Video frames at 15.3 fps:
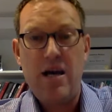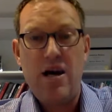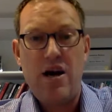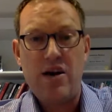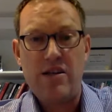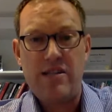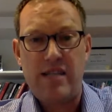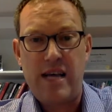
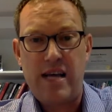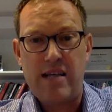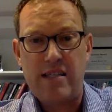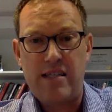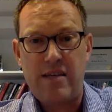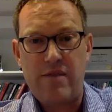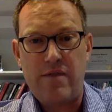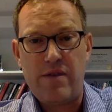our status
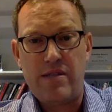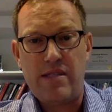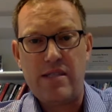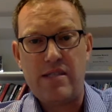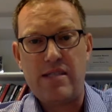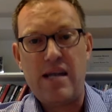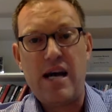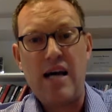
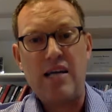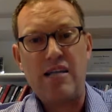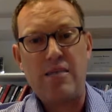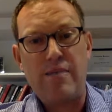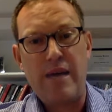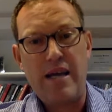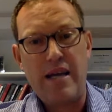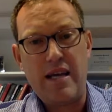differences, not
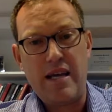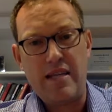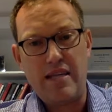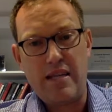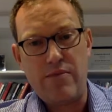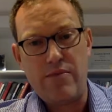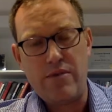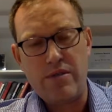debating as
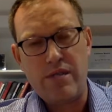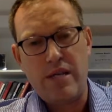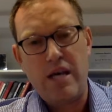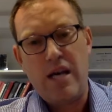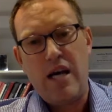equals.